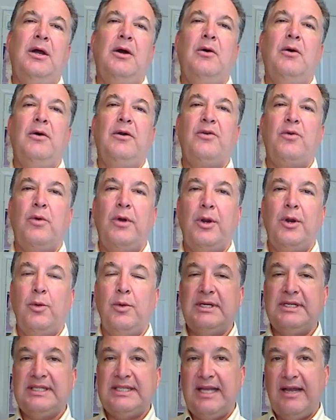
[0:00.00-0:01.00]
A
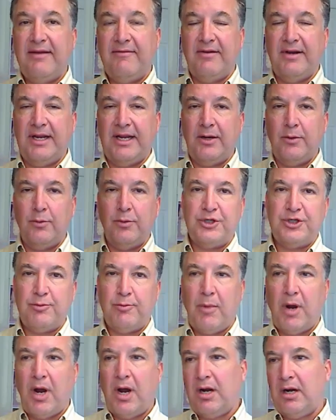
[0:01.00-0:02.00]
2170?
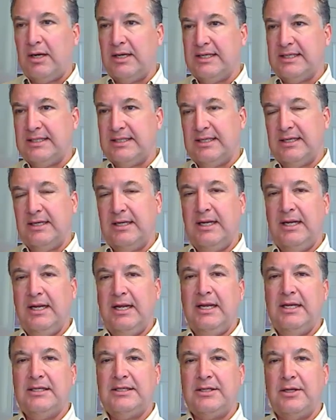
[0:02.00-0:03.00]
Which model is it?
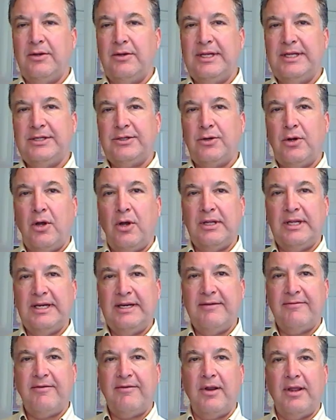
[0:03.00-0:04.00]
So these are all
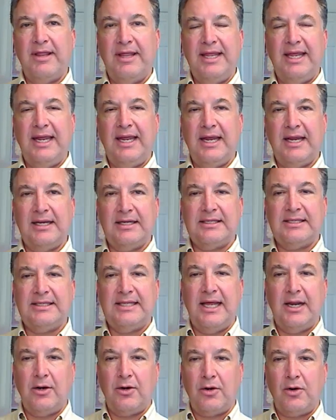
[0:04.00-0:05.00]
the different
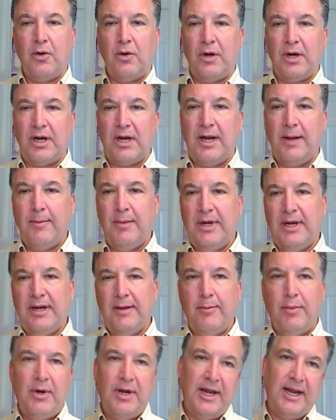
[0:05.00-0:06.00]
things that are going to come
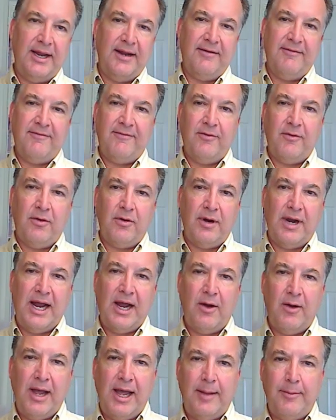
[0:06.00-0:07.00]
into play
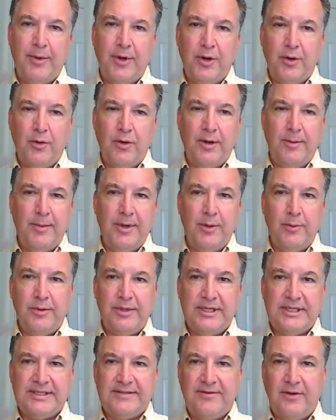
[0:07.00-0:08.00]
for how happy you're going to
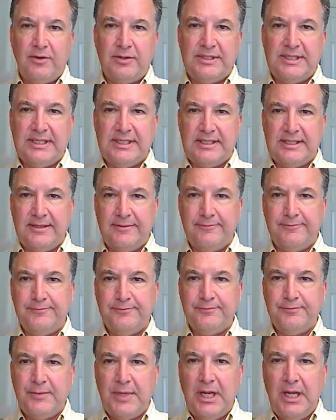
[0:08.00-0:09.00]
be with this phone
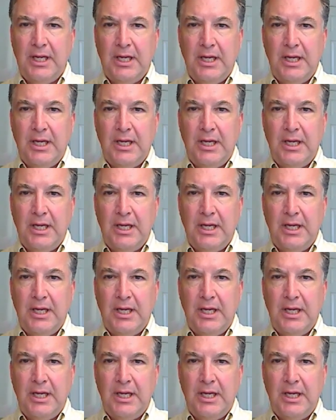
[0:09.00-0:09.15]
system.